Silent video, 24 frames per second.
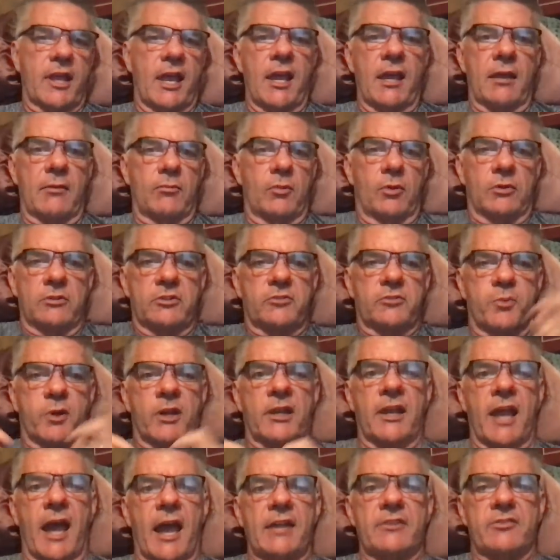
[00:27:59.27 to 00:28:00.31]
hey, we'll just
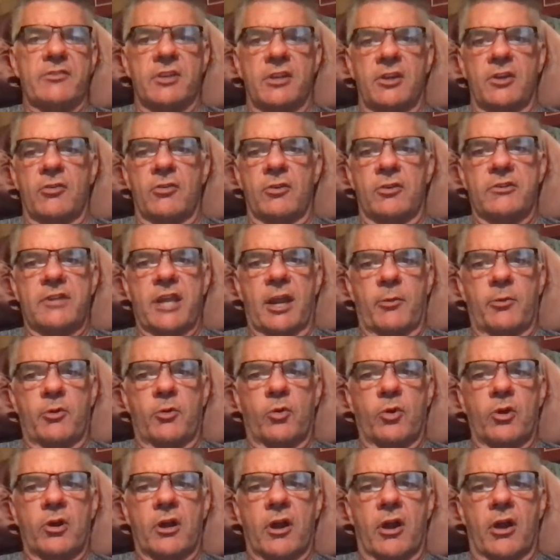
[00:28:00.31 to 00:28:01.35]
bring guys here and tell them to
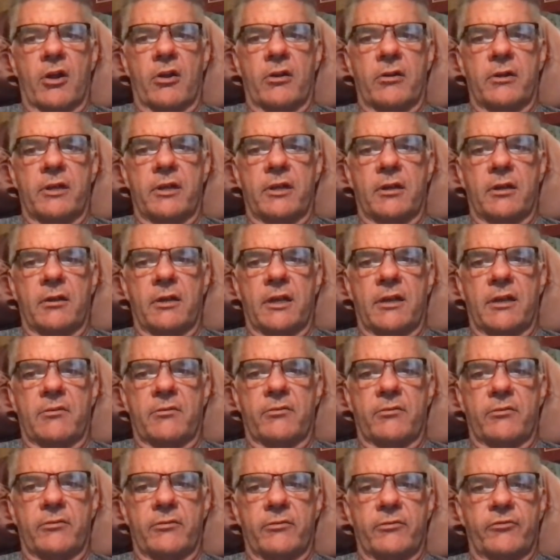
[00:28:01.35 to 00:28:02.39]
work hard, and it'll get
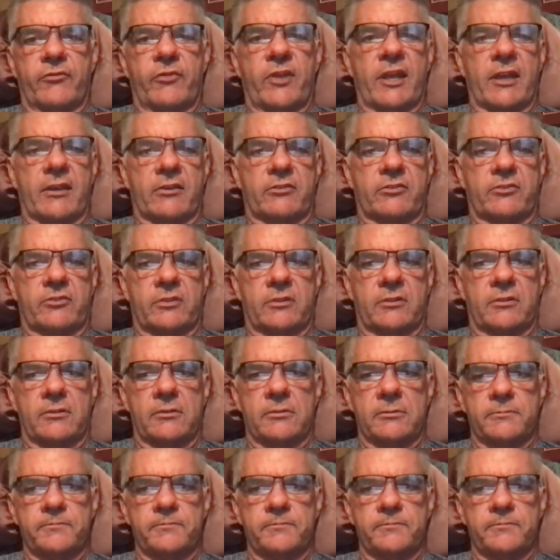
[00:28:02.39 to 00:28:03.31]
fixed.